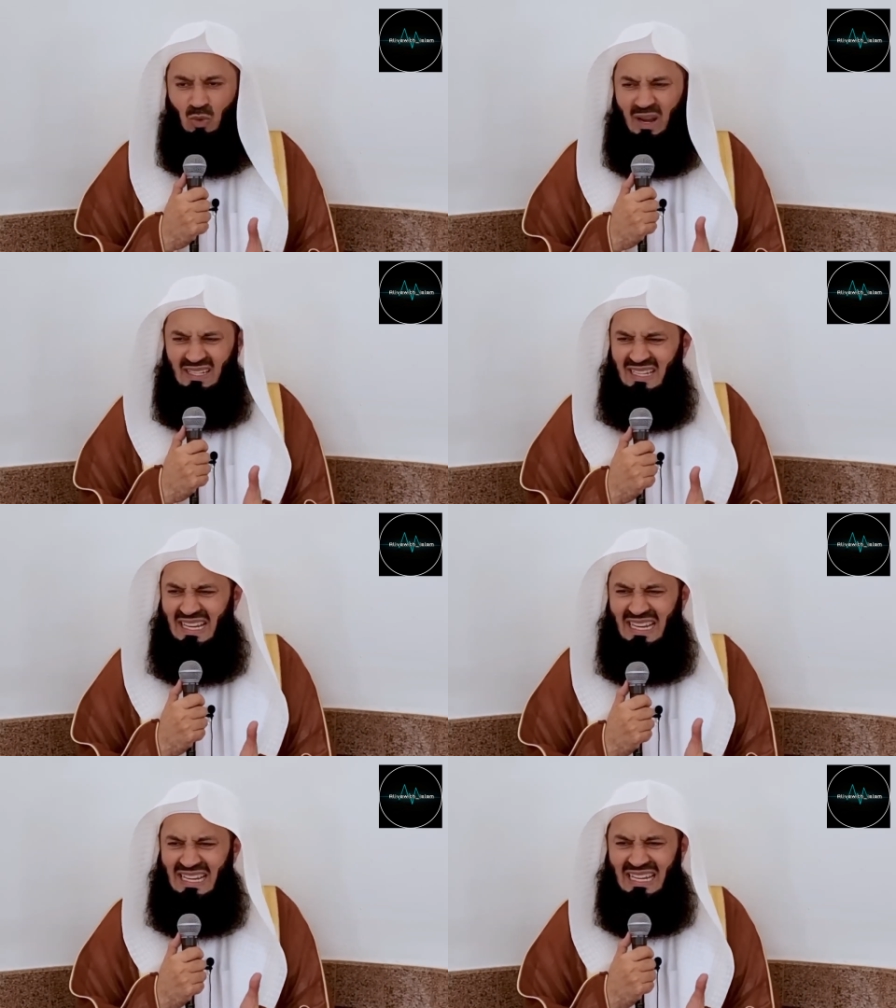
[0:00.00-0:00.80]
why did
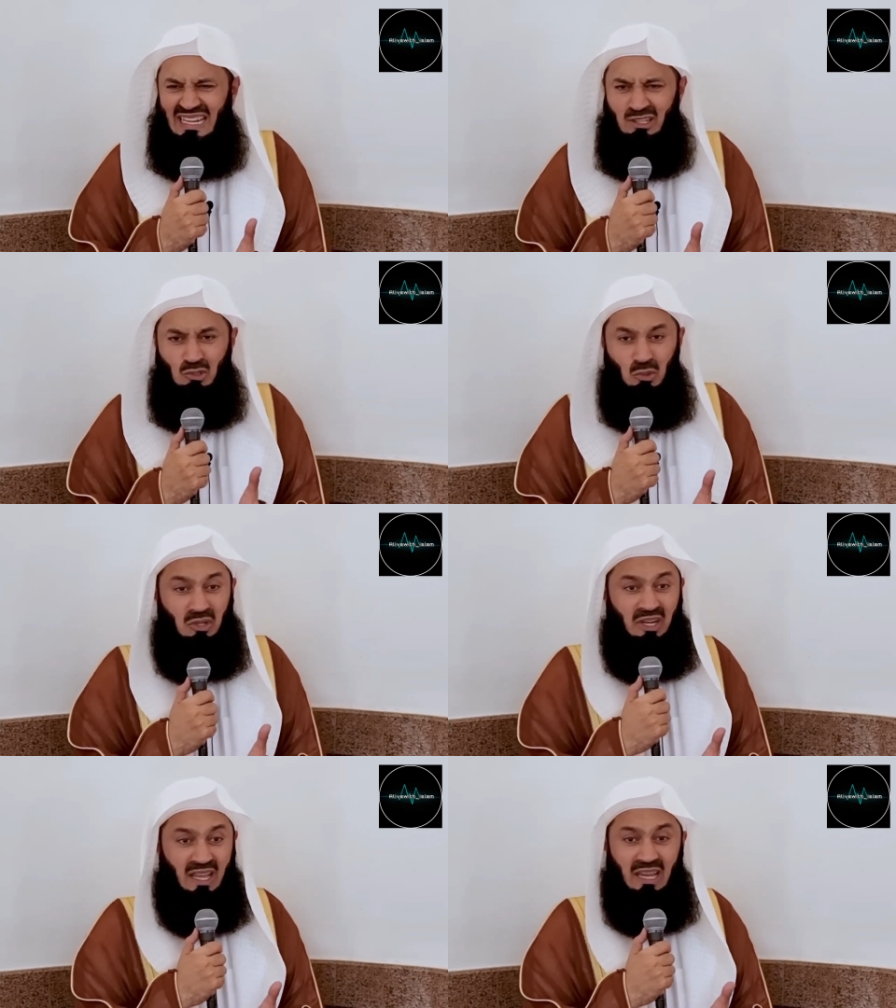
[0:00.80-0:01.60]
He need to
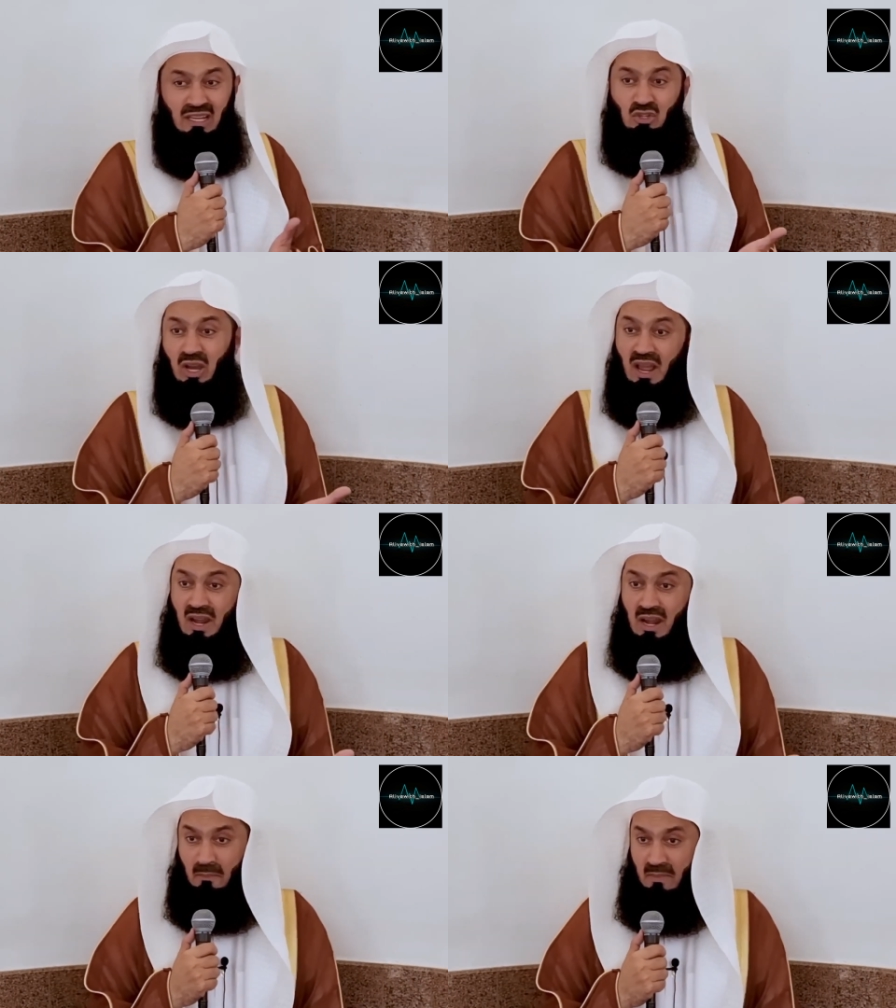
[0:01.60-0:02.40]
create
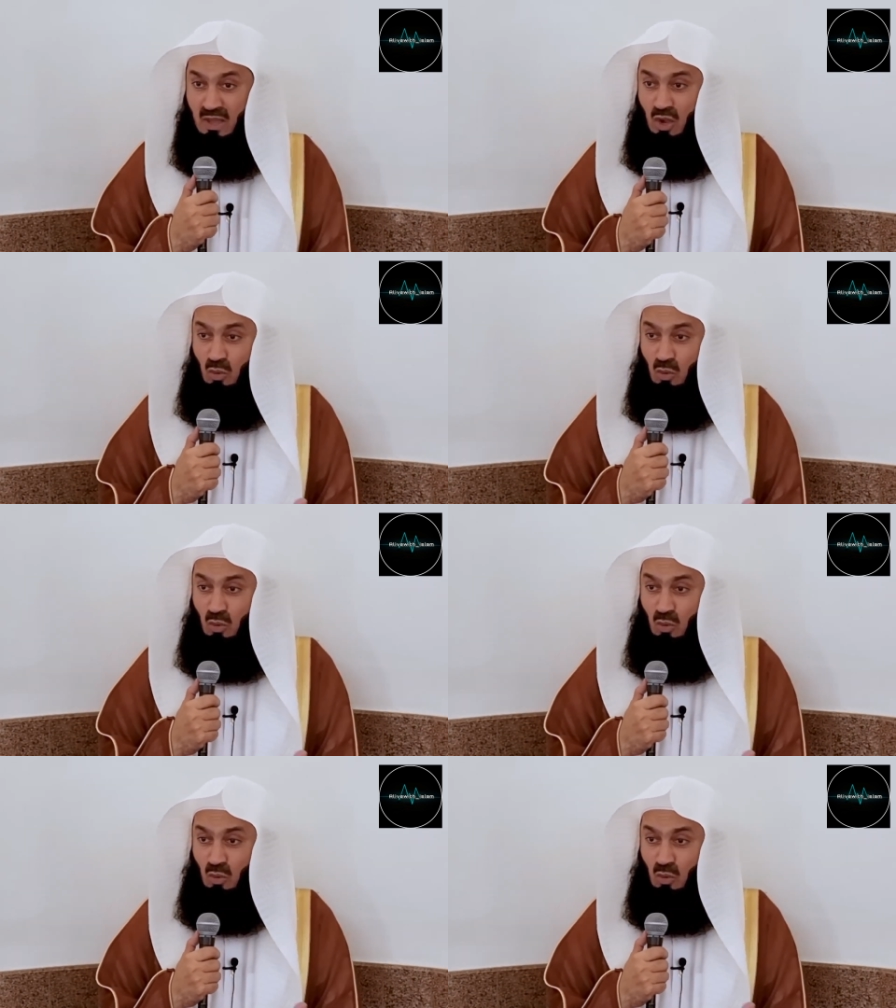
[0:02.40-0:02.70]
Jahannam?